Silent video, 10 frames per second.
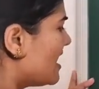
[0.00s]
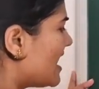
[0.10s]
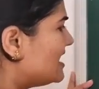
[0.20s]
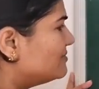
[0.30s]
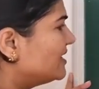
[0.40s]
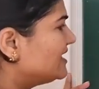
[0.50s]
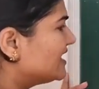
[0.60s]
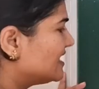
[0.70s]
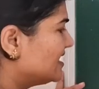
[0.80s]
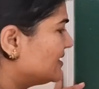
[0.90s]
I will be
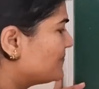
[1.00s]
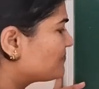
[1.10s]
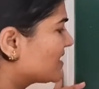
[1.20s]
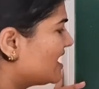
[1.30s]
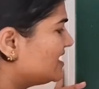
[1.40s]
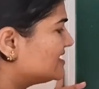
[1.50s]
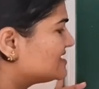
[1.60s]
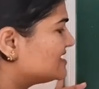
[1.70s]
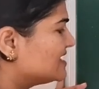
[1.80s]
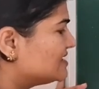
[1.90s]
taking
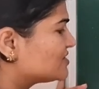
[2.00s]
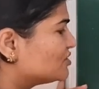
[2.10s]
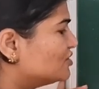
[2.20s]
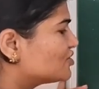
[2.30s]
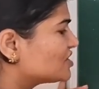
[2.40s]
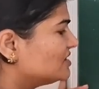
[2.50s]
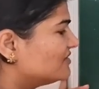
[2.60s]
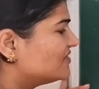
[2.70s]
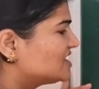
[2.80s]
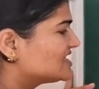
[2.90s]
NaCl solution,
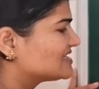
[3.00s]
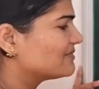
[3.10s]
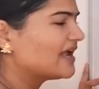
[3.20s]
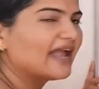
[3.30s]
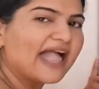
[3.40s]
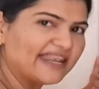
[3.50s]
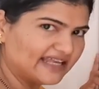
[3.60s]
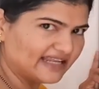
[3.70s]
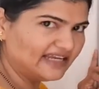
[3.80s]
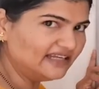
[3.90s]
which is my
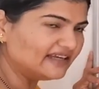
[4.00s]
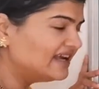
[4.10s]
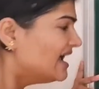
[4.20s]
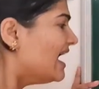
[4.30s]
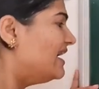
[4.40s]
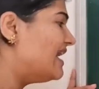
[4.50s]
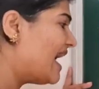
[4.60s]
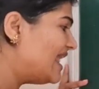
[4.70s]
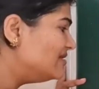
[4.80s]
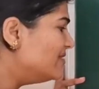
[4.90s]
analyte, and
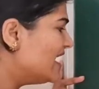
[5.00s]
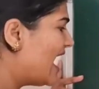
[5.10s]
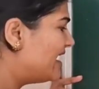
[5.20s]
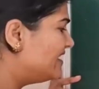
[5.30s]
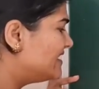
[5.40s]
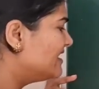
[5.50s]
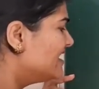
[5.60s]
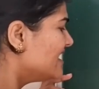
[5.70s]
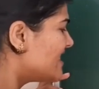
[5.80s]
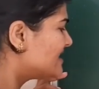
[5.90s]
I will be adding
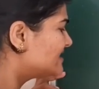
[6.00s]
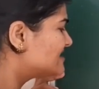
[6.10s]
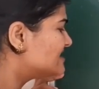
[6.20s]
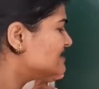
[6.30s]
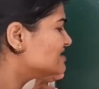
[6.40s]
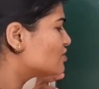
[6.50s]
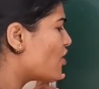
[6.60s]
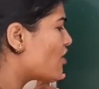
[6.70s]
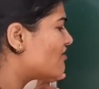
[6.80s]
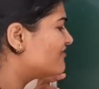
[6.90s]
excess
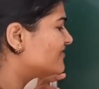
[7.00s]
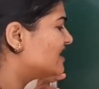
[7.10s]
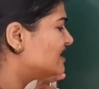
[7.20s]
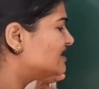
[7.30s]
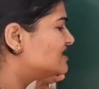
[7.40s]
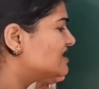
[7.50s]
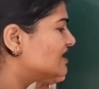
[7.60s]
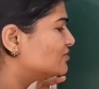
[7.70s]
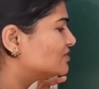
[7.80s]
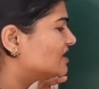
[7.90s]
of
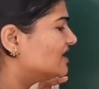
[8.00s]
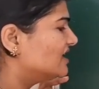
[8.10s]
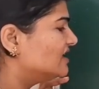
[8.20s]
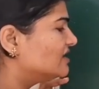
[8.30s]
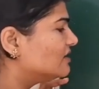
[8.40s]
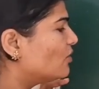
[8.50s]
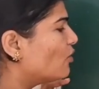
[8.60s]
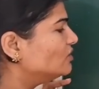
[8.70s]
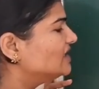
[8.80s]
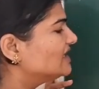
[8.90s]
AgNO3 in the
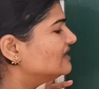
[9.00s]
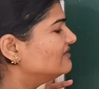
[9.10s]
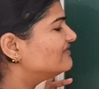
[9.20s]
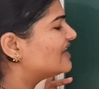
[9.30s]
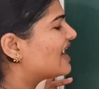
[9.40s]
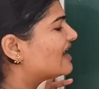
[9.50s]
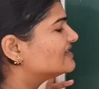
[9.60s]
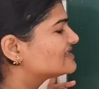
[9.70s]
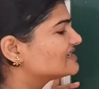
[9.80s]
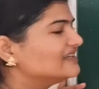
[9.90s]
conical
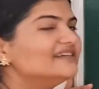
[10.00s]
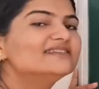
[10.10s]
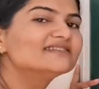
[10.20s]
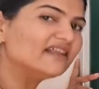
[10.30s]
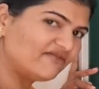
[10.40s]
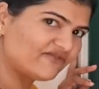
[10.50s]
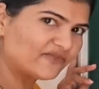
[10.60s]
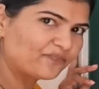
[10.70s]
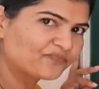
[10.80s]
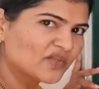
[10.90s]
flask itself.